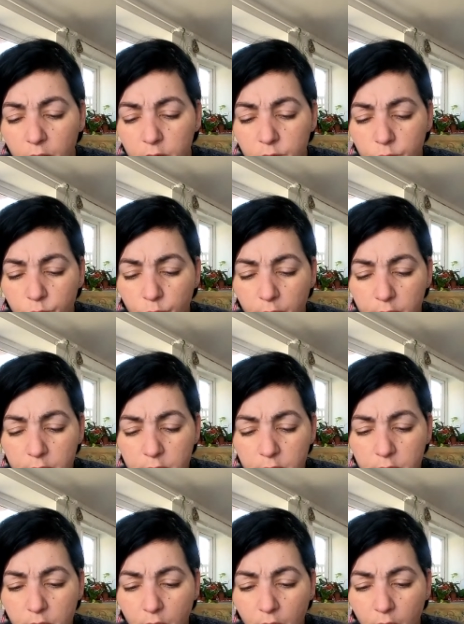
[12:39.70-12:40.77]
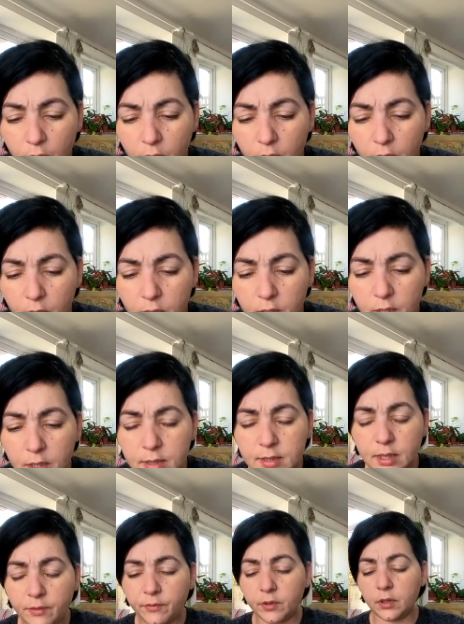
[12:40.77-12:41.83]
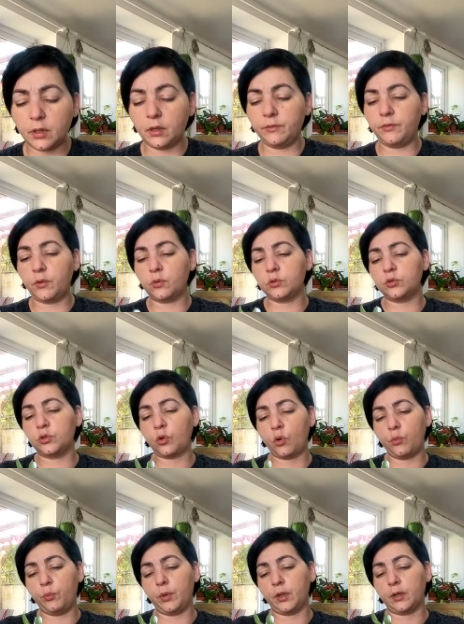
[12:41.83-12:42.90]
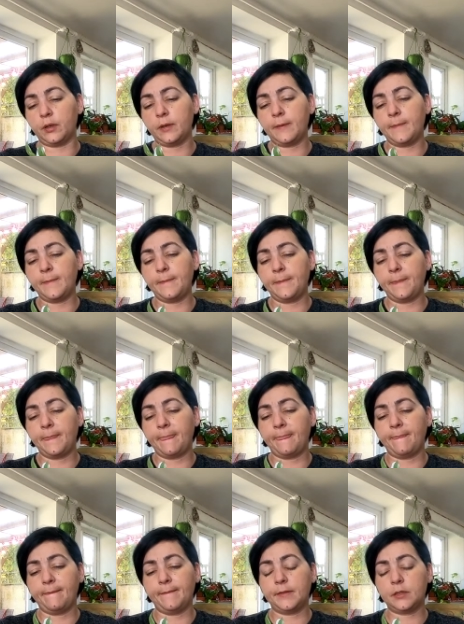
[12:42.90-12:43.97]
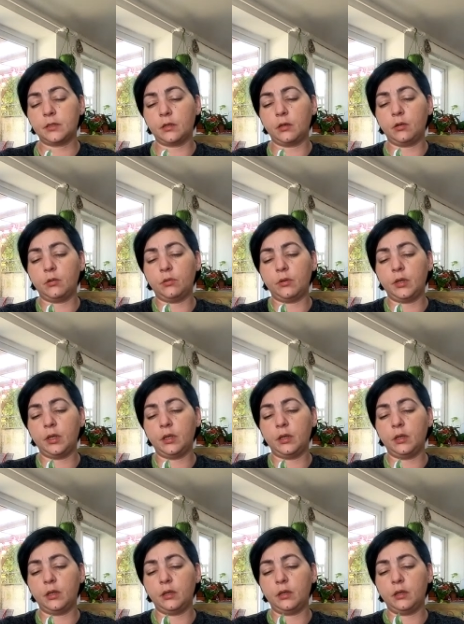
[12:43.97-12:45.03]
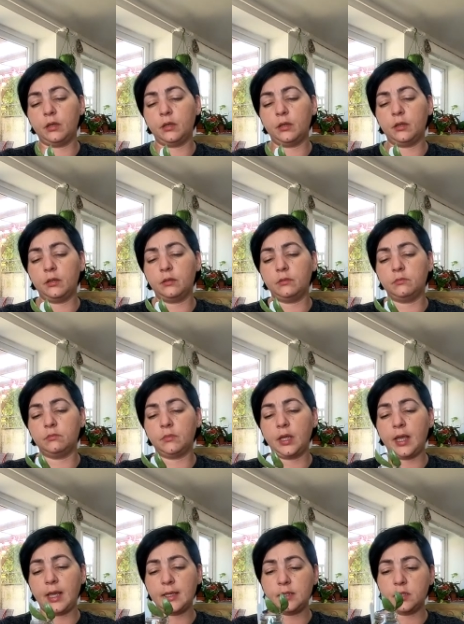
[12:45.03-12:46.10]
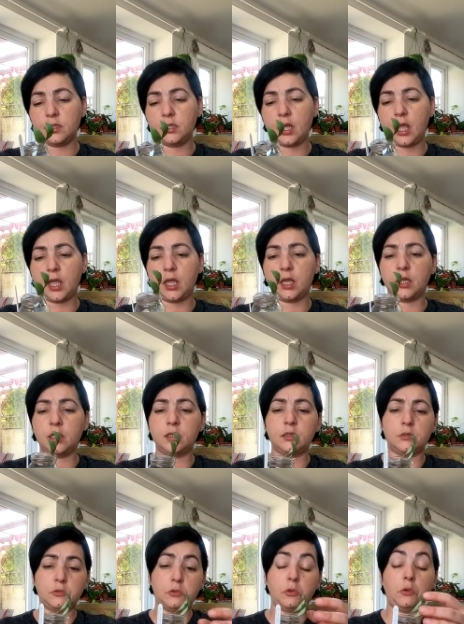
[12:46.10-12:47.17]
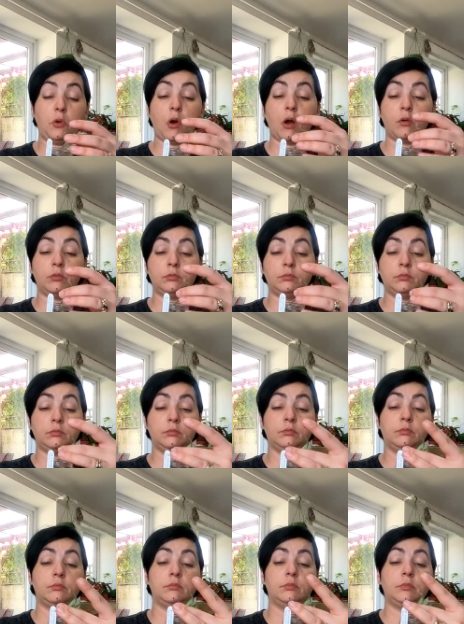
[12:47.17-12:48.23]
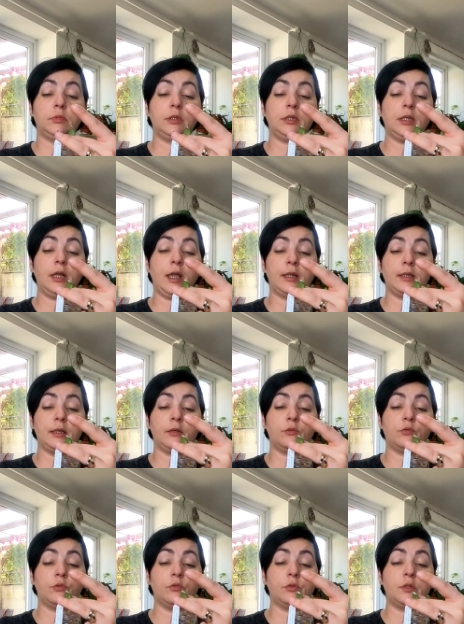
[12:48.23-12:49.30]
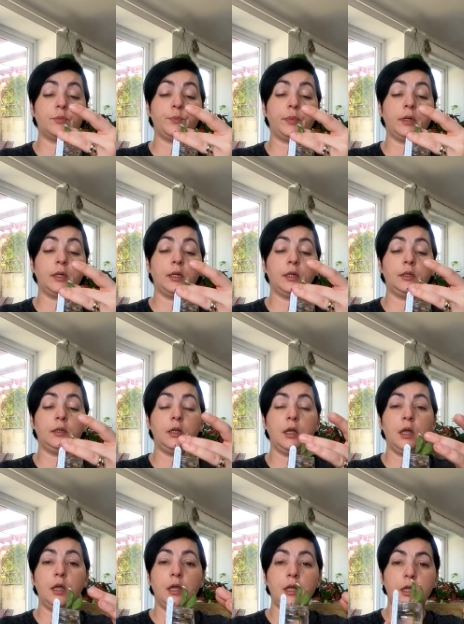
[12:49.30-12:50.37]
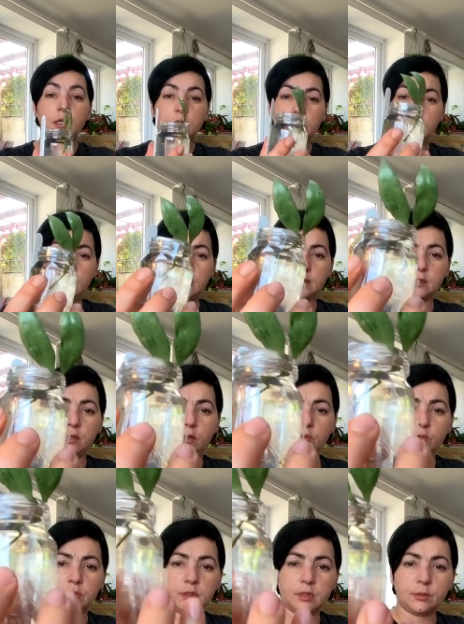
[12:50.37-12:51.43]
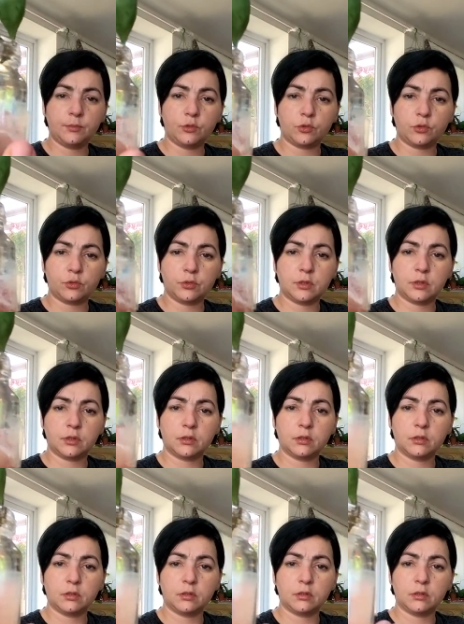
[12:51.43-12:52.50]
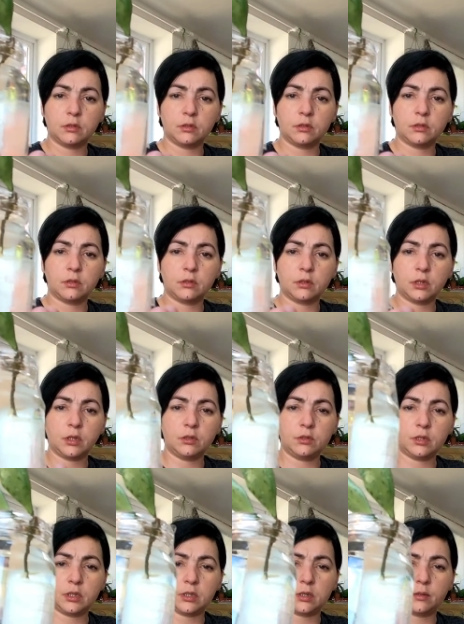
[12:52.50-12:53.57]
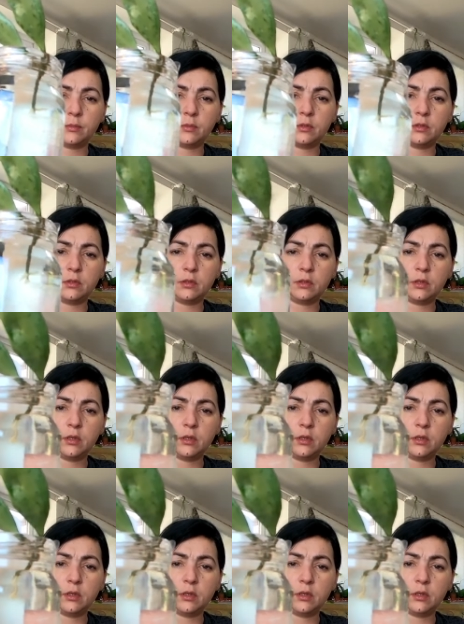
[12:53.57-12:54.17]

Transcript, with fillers: It's Wednesday, 7th of October. So in eight days, well, she didn't have any roots, but she has now some roots. Can you see them?